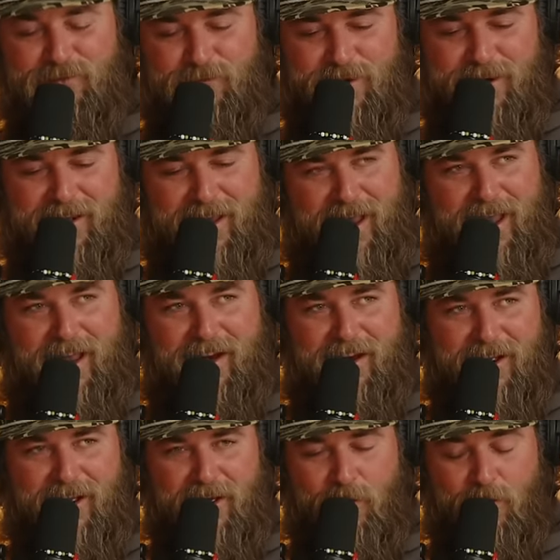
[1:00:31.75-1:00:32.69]
we're in a
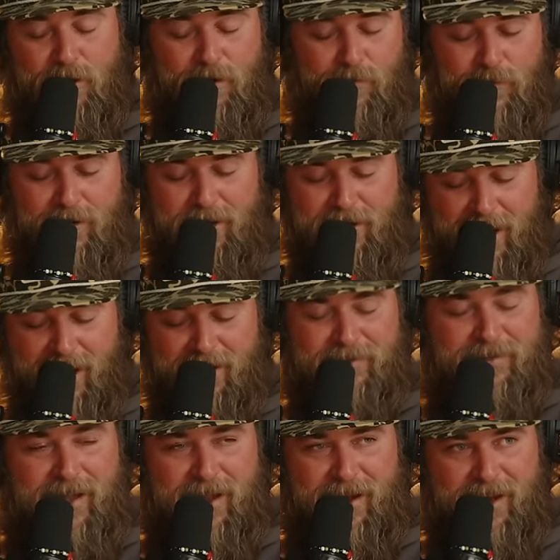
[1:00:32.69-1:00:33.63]
can, we're in a really
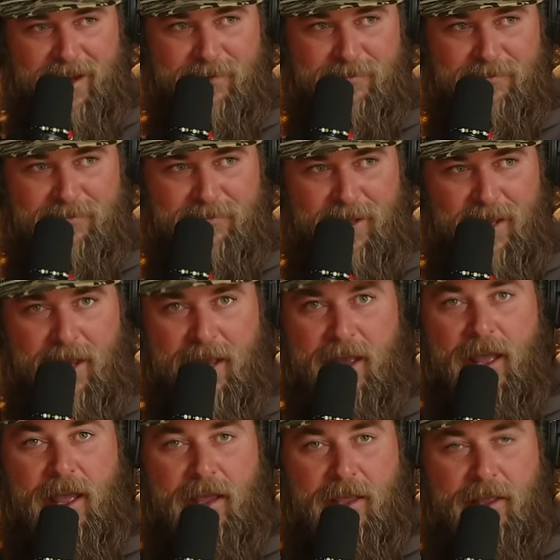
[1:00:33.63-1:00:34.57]
nice Can Am.
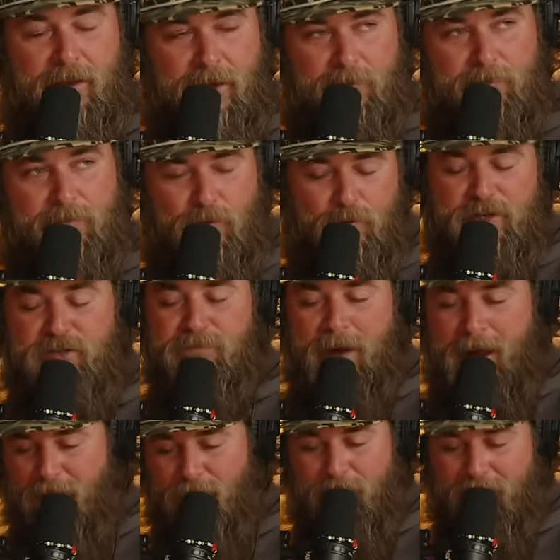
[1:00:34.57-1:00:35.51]
which,
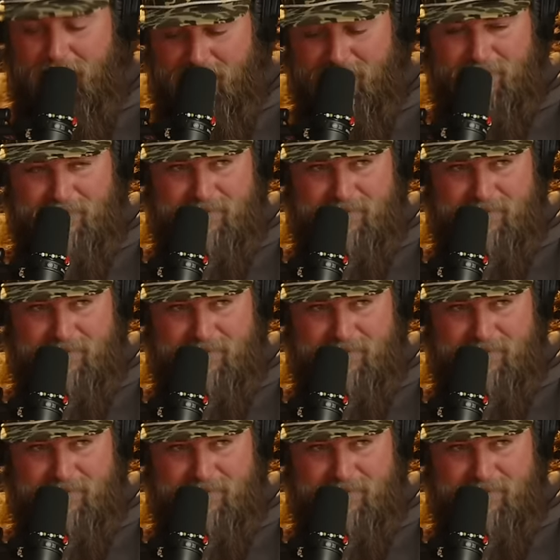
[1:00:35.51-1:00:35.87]
by the way,